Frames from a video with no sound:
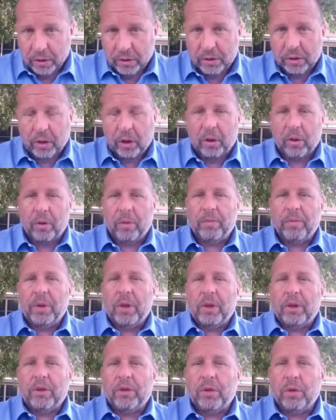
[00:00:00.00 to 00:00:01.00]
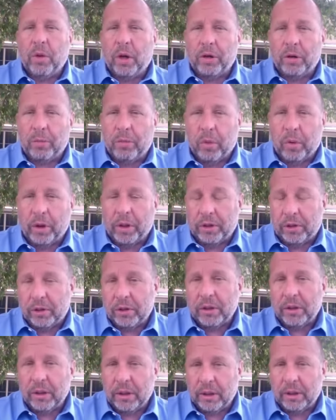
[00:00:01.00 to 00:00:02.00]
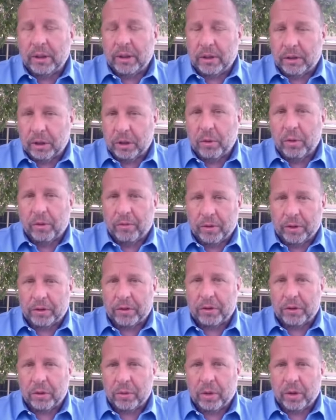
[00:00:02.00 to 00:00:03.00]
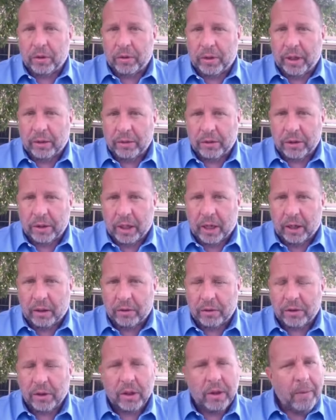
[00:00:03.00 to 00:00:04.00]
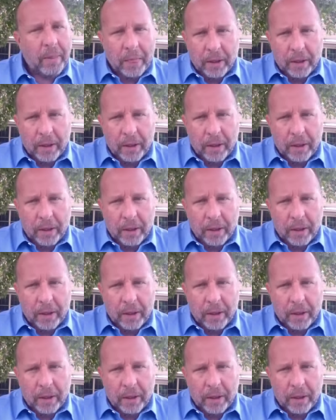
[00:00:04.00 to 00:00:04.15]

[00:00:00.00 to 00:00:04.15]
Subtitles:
So 200 points is equivalent to $200,000.